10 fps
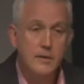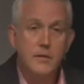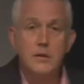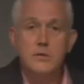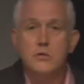
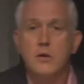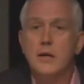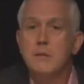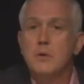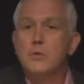those
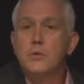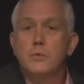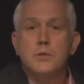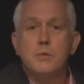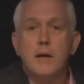training
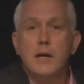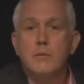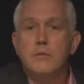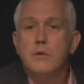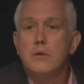modules away
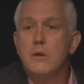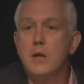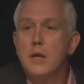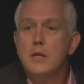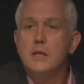with you,
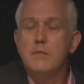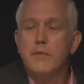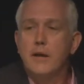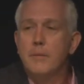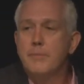
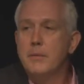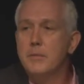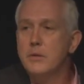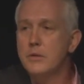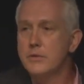develop them
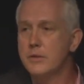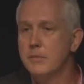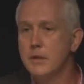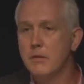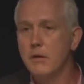and use them
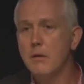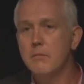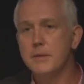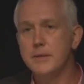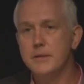in your own
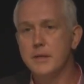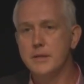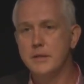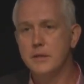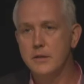
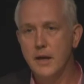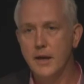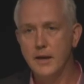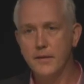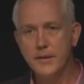business."
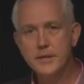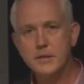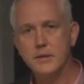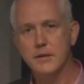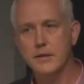And these are
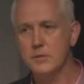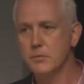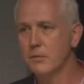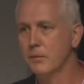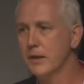the things
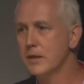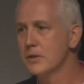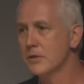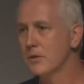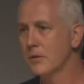we need to
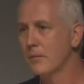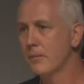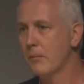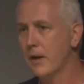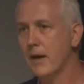do,
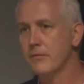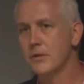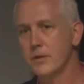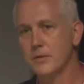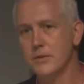and we have to
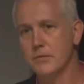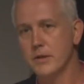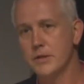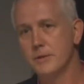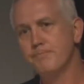do as a
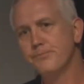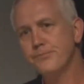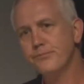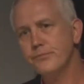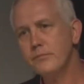region.
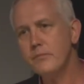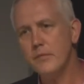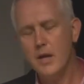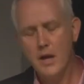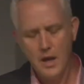
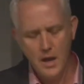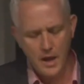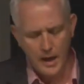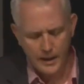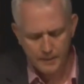
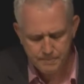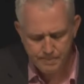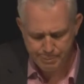And